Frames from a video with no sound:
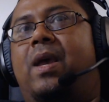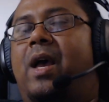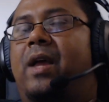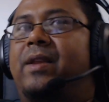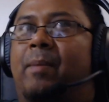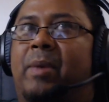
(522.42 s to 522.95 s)

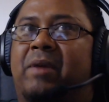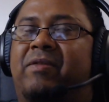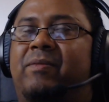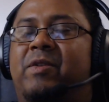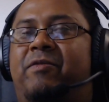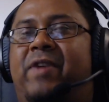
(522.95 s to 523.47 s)
apart
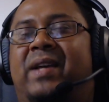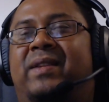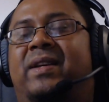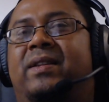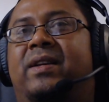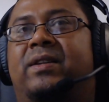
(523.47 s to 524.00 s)
from the fact
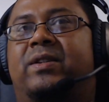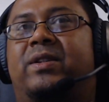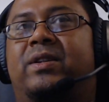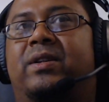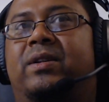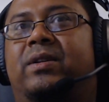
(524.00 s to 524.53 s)
that there's
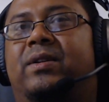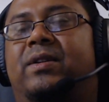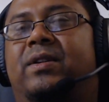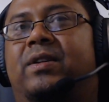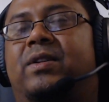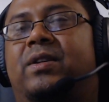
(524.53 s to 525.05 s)

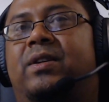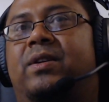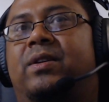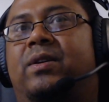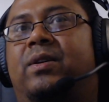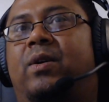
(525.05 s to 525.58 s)

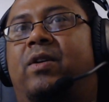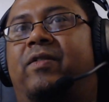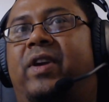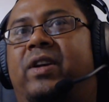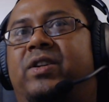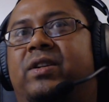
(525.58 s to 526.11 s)
a lot of
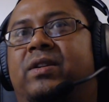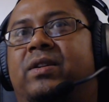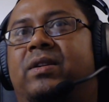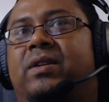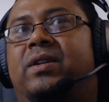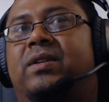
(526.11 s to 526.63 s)

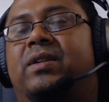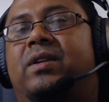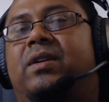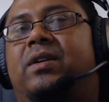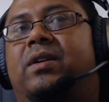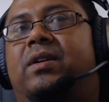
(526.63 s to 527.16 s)
Asian.
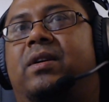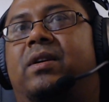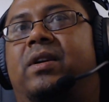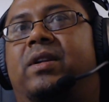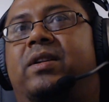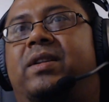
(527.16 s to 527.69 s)

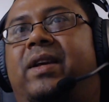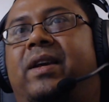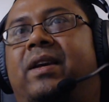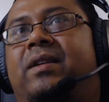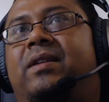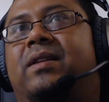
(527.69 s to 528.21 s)
Another
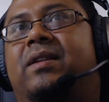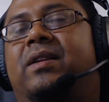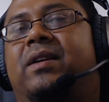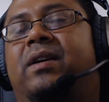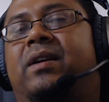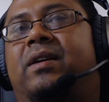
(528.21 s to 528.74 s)
thing
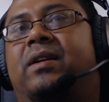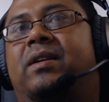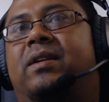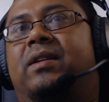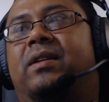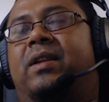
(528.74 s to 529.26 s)

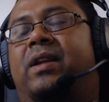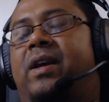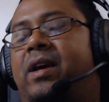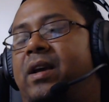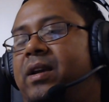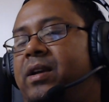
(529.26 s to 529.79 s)
that
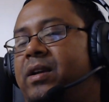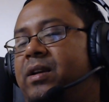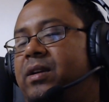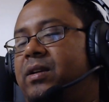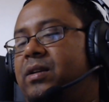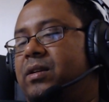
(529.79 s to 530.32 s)
I